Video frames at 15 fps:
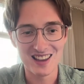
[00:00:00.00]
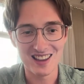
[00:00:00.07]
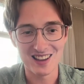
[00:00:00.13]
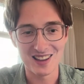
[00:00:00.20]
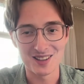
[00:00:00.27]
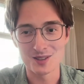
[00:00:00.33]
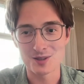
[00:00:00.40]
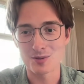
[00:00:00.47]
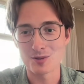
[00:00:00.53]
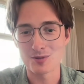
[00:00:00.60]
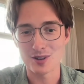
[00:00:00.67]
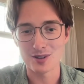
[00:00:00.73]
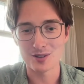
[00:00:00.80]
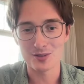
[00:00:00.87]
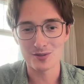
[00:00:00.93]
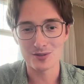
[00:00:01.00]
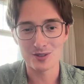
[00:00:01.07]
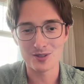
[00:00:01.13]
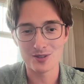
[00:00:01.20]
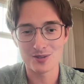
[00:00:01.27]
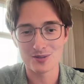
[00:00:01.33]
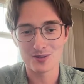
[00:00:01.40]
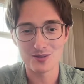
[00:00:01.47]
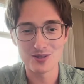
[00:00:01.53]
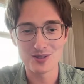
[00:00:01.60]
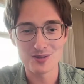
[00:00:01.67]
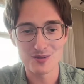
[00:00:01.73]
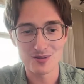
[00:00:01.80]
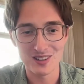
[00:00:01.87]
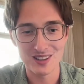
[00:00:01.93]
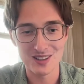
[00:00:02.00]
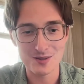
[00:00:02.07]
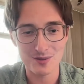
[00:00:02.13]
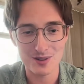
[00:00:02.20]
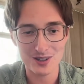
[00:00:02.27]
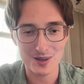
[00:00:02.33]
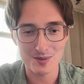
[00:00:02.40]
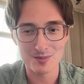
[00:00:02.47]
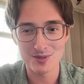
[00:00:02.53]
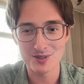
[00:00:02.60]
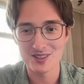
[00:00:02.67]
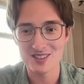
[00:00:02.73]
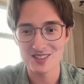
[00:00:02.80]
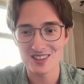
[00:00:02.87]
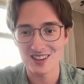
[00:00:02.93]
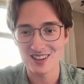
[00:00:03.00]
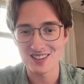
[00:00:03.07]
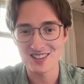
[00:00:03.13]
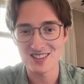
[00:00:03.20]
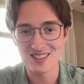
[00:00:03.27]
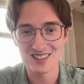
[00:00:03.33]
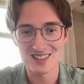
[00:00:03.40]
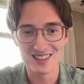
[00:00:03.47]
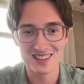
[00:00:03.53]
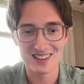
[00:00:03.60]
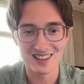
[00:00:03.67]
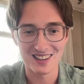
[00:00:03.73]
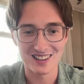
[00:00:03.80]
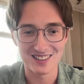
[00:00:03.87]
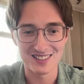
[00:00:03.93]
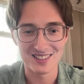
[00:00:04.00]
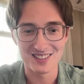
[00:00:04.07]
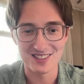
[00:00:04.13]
And without further ado, let's welcome him to the stage and